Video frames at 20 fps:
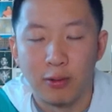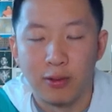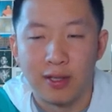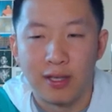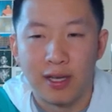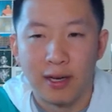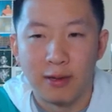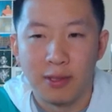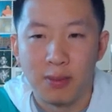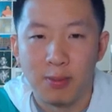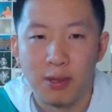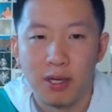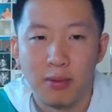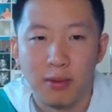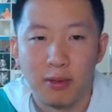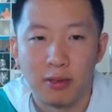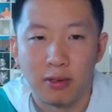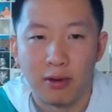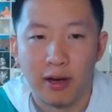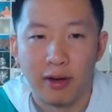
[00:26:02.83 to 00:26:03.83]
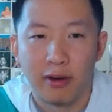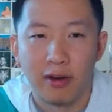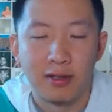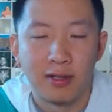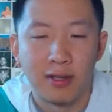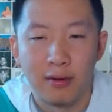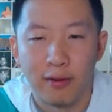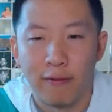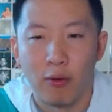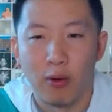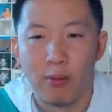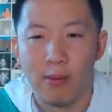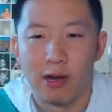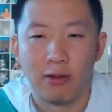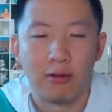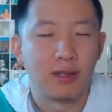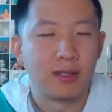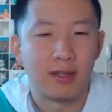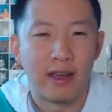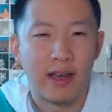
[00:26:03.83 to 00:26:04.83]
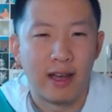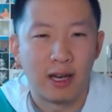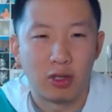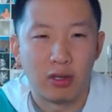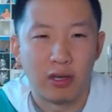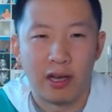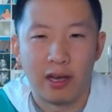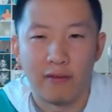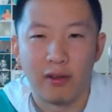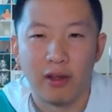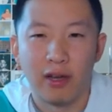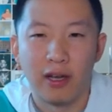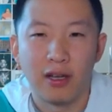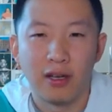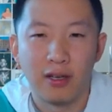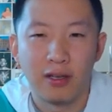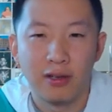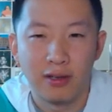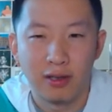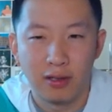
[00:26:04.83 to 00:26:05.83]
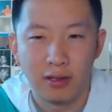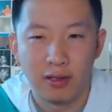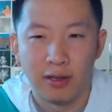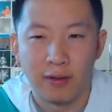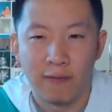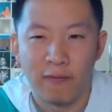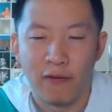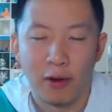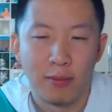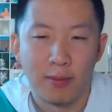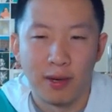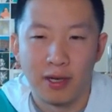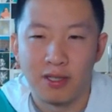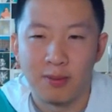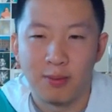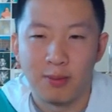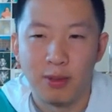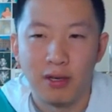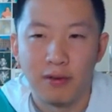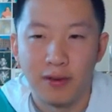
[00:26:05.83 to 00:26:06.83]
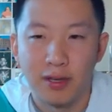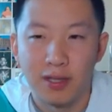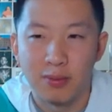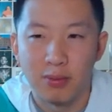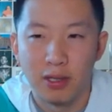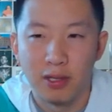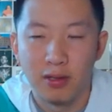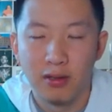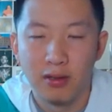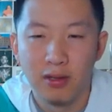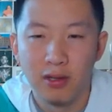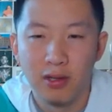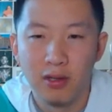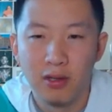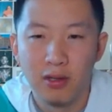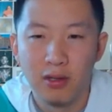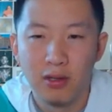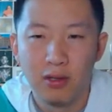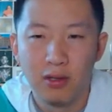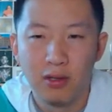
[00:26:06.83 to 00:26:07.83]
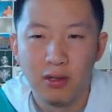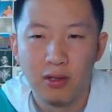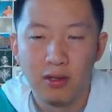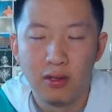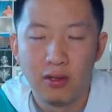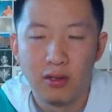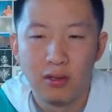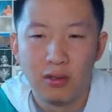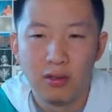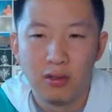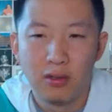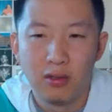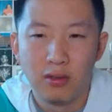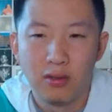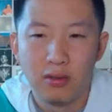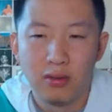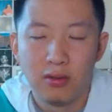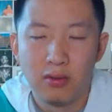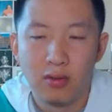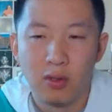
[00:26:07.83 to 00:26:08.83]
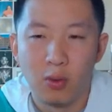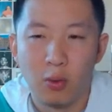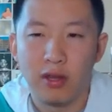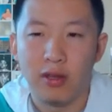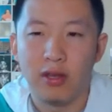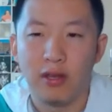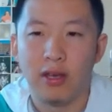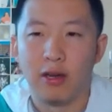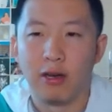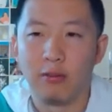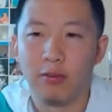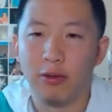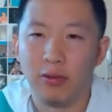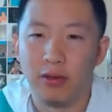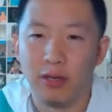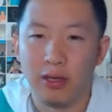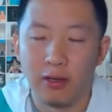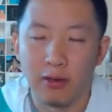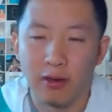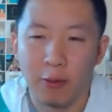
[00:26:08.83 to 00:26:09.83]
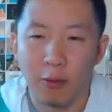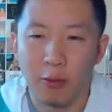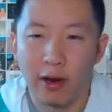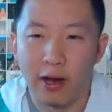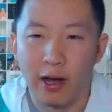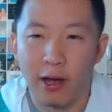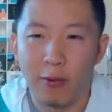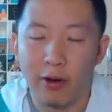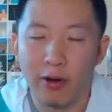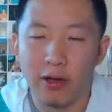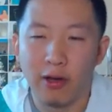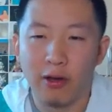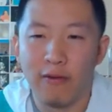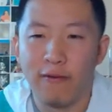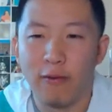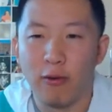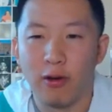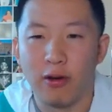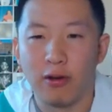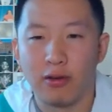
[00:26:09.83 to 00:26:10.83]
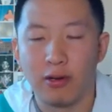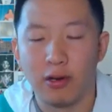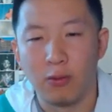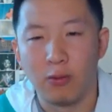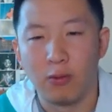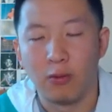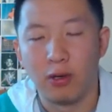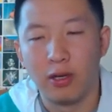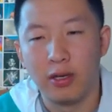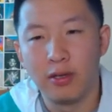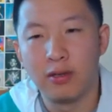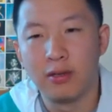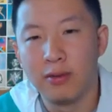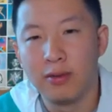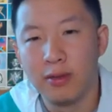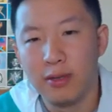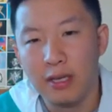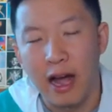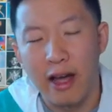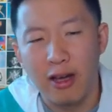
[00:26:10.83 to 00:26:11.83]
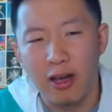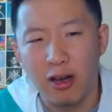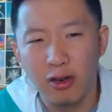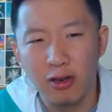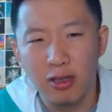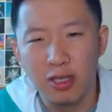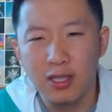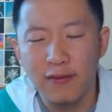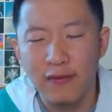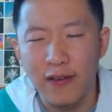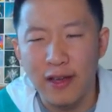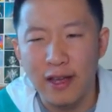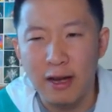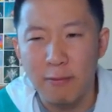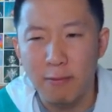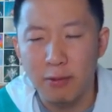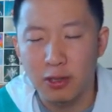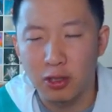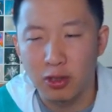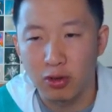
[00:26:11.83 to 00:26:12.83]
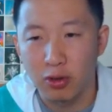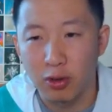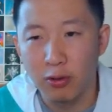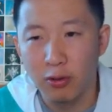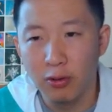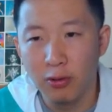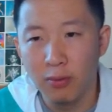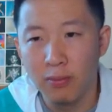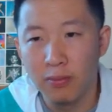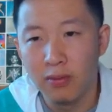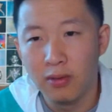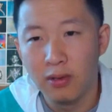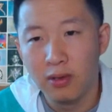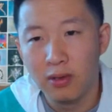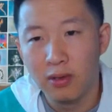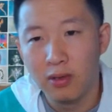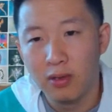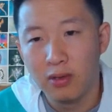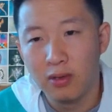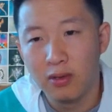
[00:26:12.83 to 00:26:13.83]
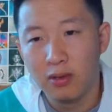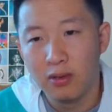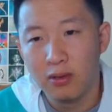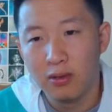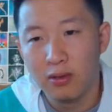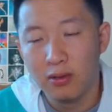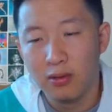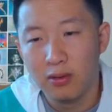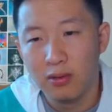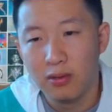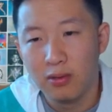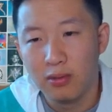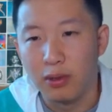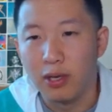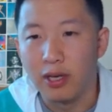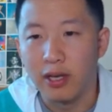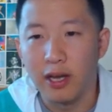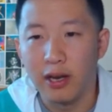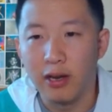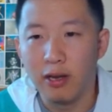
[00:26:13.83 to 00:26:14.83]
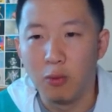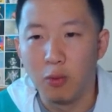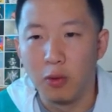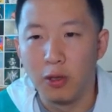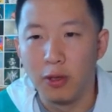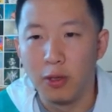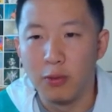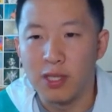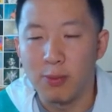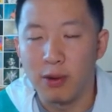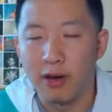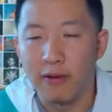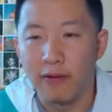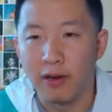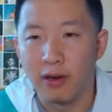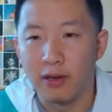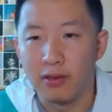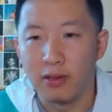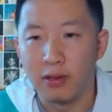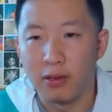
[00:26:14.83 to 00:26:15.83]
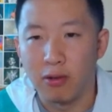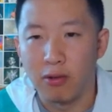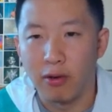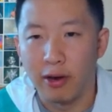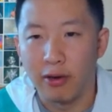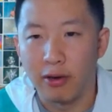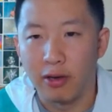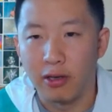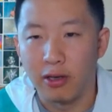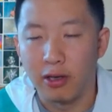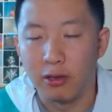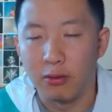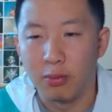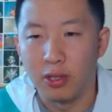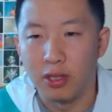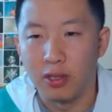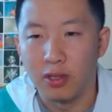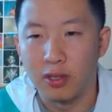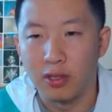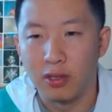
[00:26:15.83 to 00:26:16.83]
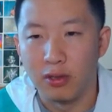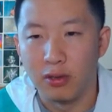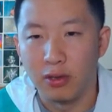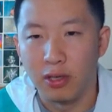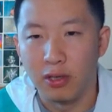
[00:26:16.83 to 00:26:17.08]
was to outspeed most Groudons in the format unless they actually have like a fair amount of speed investment. So with the Air Balloon here, like what I want to go for on turn 1, I could just fake out plus Trick Room. But getting Will-O-Wisp off onto Groudon here would be so